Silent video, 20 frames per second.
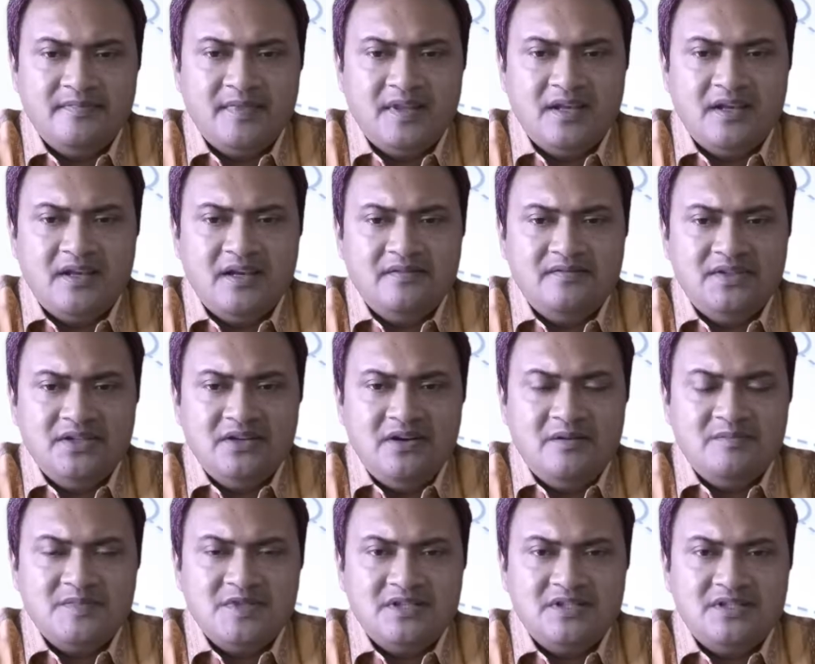If the
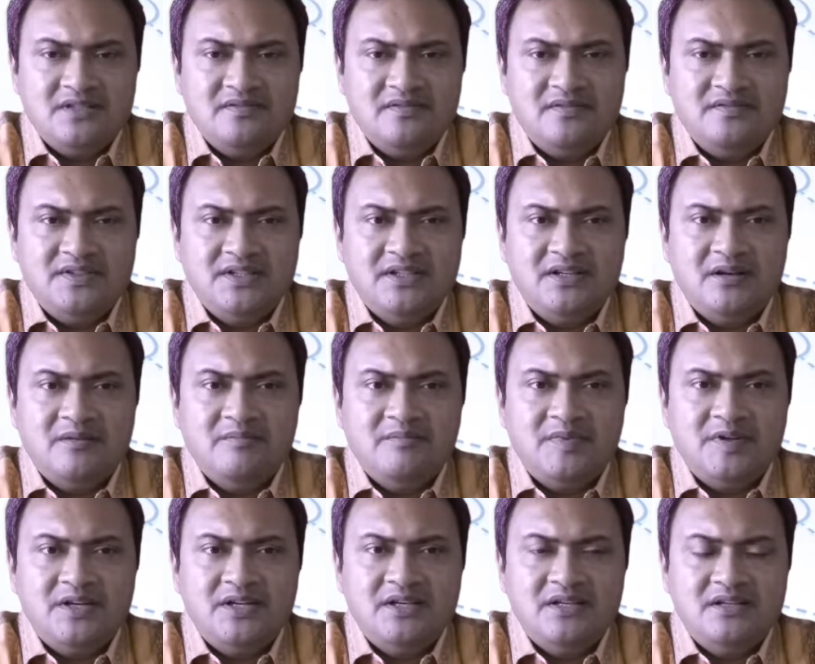objective of the
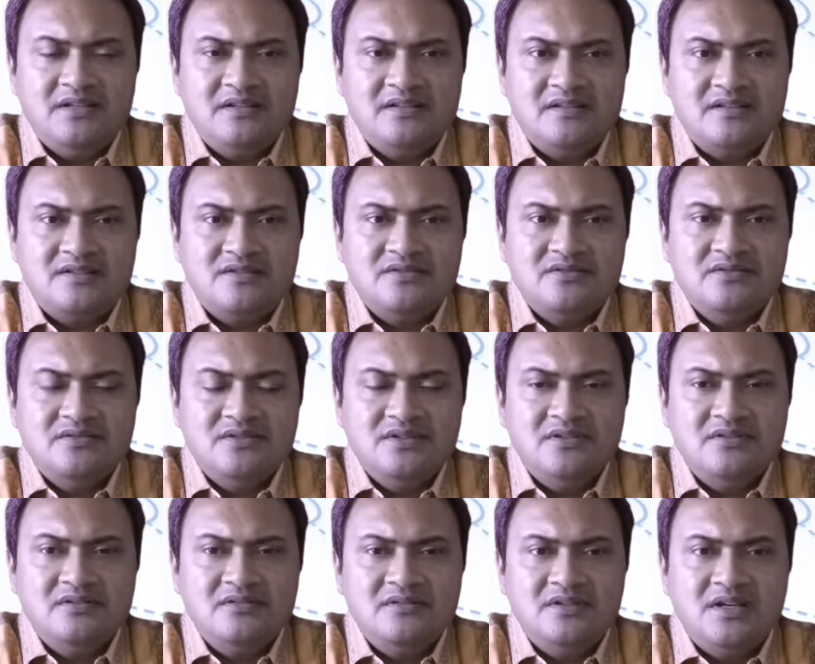company is
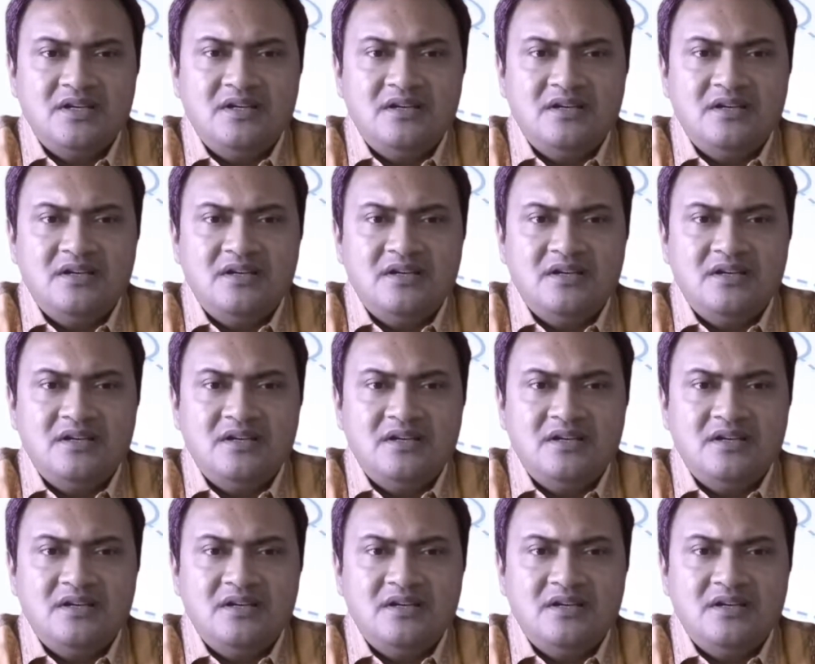to